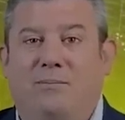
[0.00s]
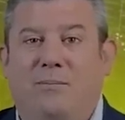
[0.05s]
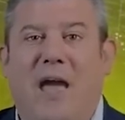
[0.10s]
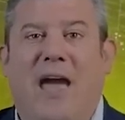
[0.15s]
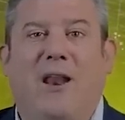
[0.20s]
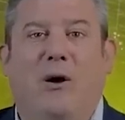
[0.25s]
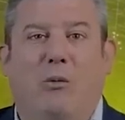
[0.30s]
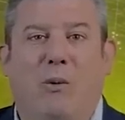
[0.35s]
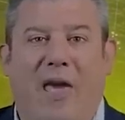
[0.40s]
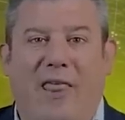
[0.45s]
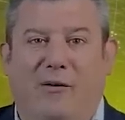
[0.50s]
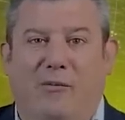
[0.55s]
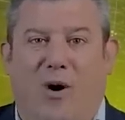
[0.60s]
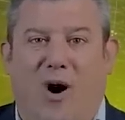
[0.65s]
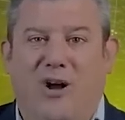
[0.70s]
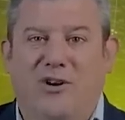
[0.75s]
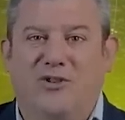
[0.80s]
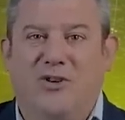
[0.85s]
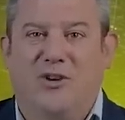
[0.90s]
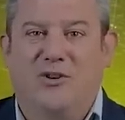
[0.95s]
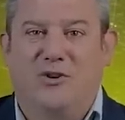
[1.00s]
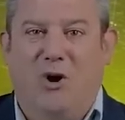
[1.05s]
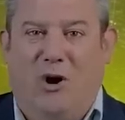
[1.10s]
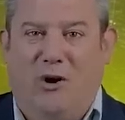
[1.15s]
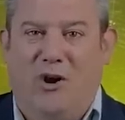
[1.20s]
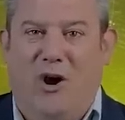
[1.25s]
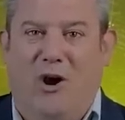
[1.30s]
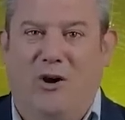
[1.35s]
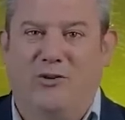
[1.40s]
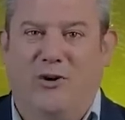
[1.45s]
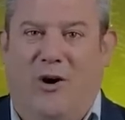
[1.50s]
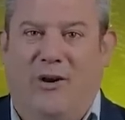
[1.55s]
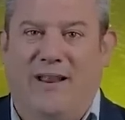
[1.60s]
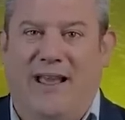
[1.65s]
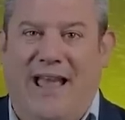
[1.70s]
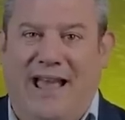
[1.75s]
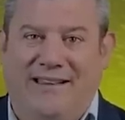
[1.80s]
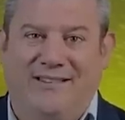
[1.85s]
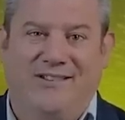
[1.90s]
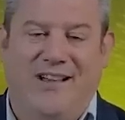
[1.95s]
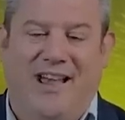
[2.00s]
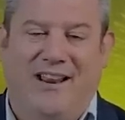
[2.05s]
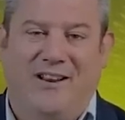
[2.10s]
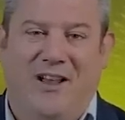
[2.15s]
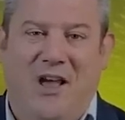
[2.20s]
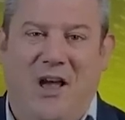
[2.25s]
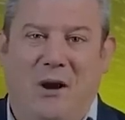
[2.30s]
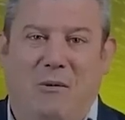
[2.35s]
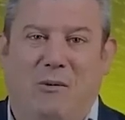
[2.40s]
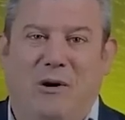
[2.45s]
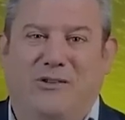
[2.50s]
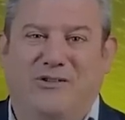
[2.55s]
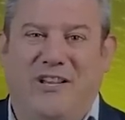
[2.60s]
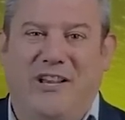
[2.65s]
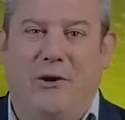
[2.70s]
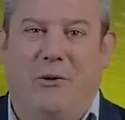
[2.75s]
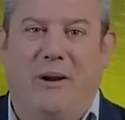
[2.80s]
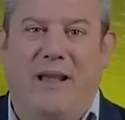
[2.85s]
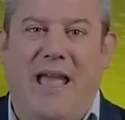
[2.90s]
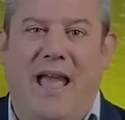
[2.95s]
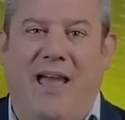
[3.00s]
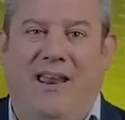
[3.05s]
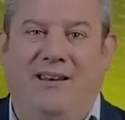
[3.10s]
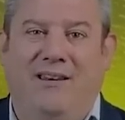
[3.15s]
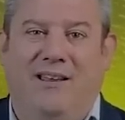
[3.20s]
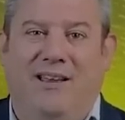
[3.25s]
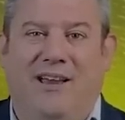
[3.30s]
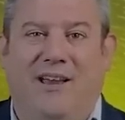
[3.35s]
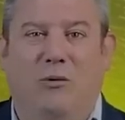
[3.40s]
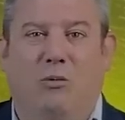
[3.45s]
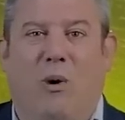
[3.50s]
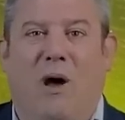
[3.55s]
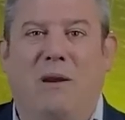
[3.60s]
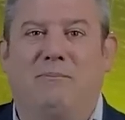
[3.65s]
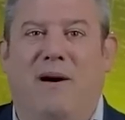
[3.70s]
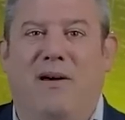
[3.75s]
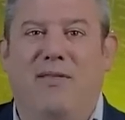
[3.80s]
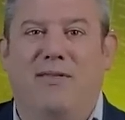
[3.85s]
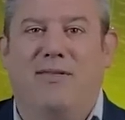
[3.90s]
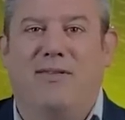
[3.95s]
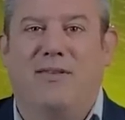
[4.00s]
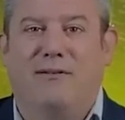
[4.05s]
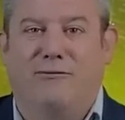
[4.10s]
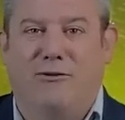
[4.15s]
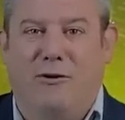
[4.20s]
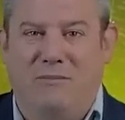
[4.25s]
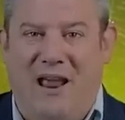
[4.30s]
and at weatherwatch.co.nz. We'll see you again in 1 month from